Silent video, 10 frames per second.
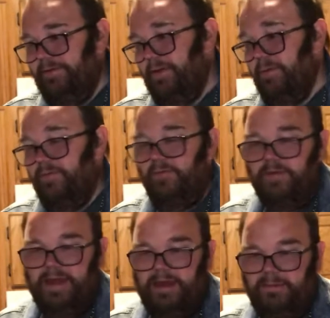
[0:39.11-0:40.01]
Before that
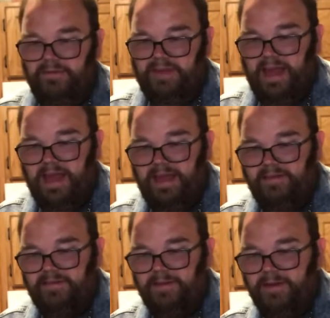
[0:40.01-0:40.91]
I was gas.
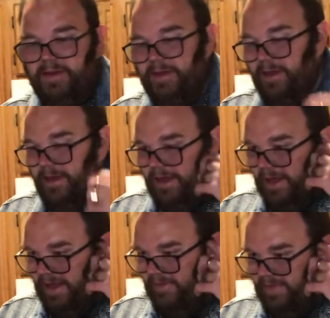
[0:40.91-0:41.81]

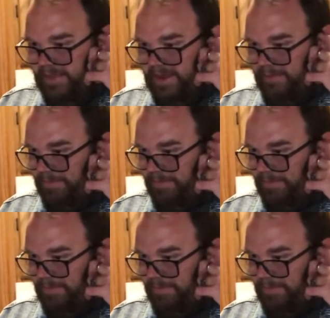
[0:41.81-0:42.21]
Even then,